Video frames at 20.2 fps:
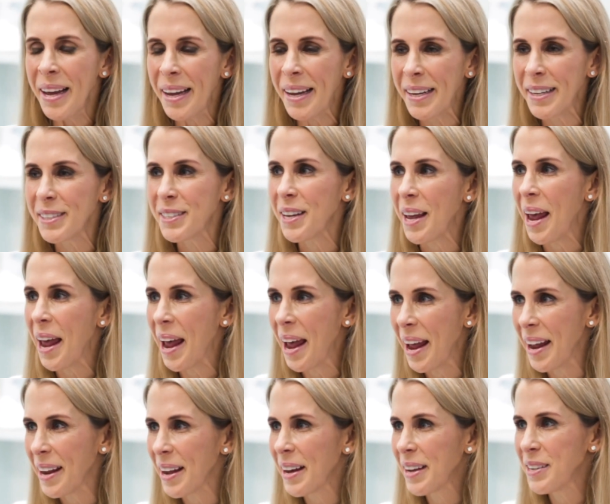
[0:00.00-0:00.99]
It's
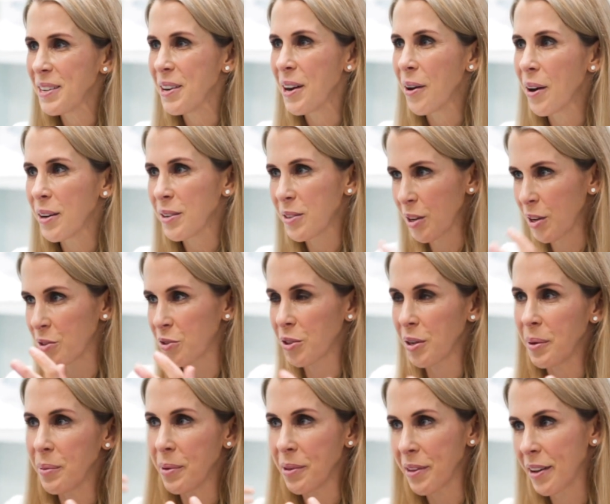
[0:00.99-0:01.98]
a
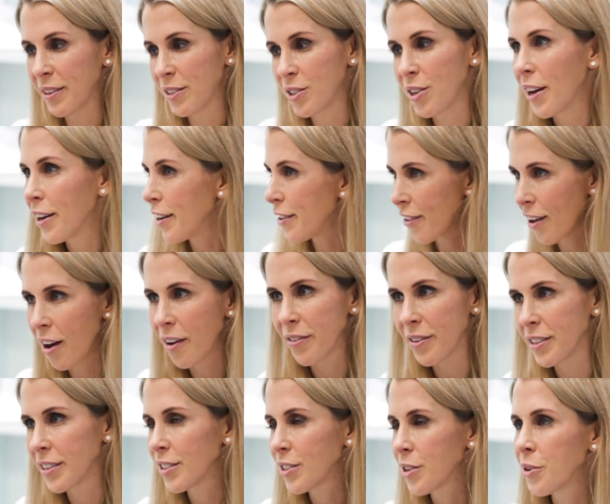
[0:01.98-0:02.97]
treatment that's done in the office.